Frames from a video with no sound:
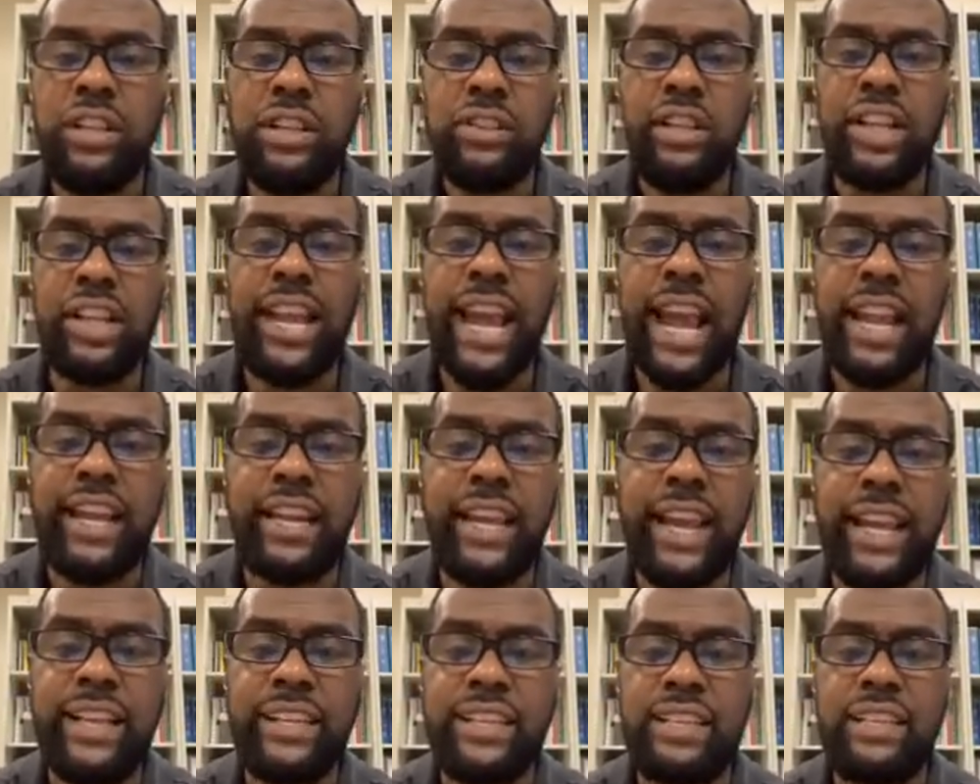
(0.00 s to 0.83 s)
the
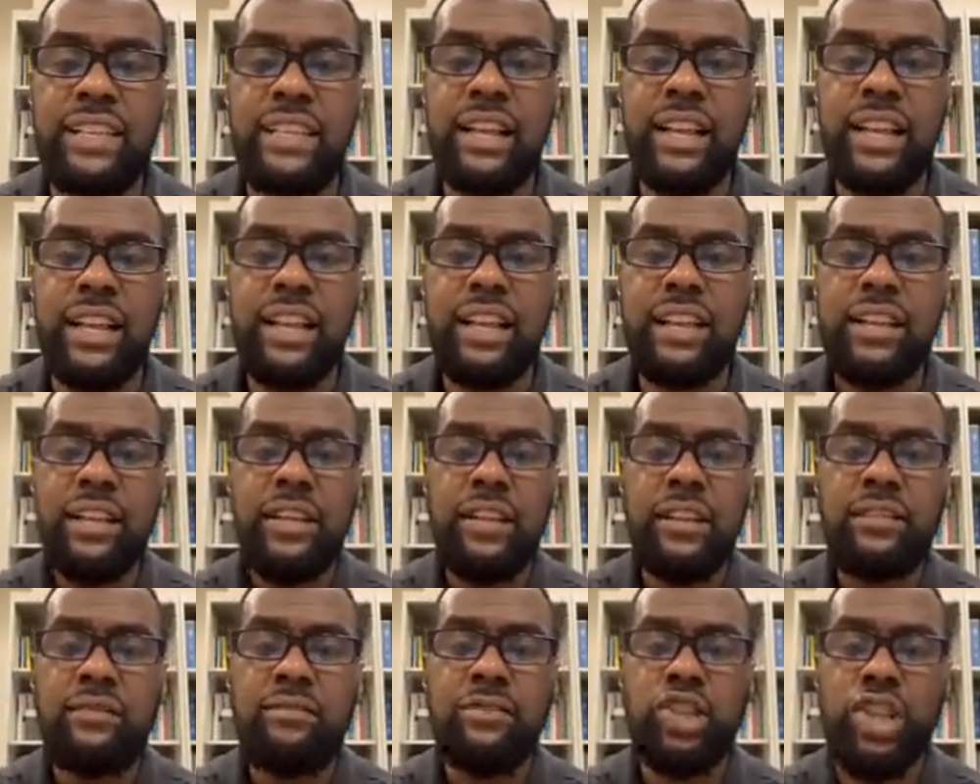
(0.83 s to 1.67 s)
candidates,
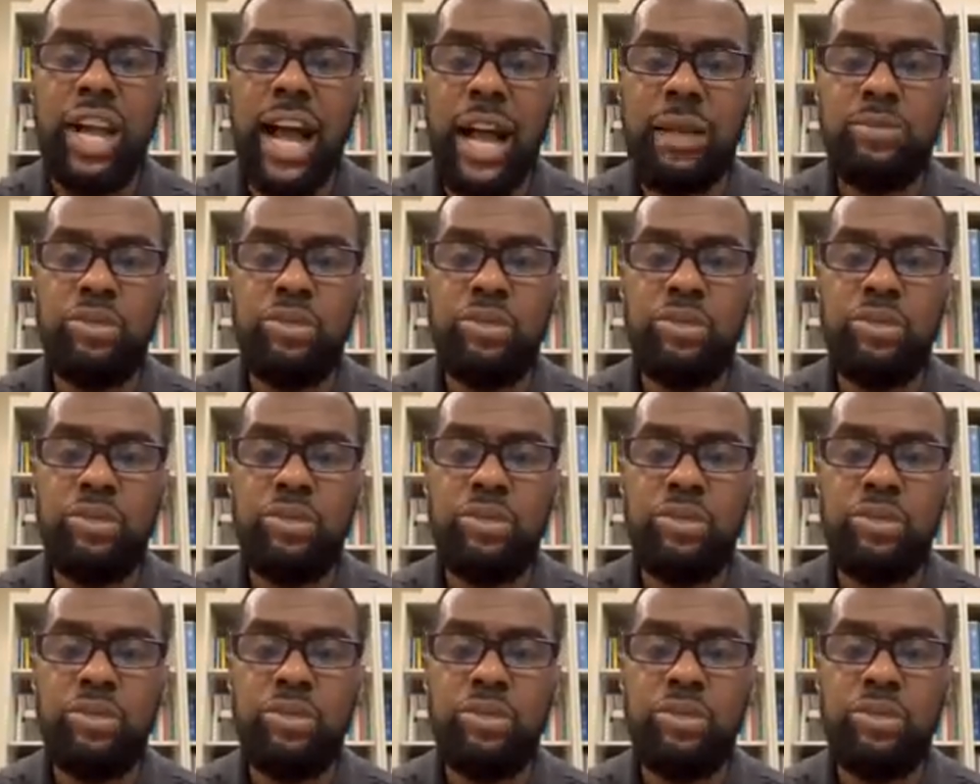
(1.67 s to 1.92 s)
job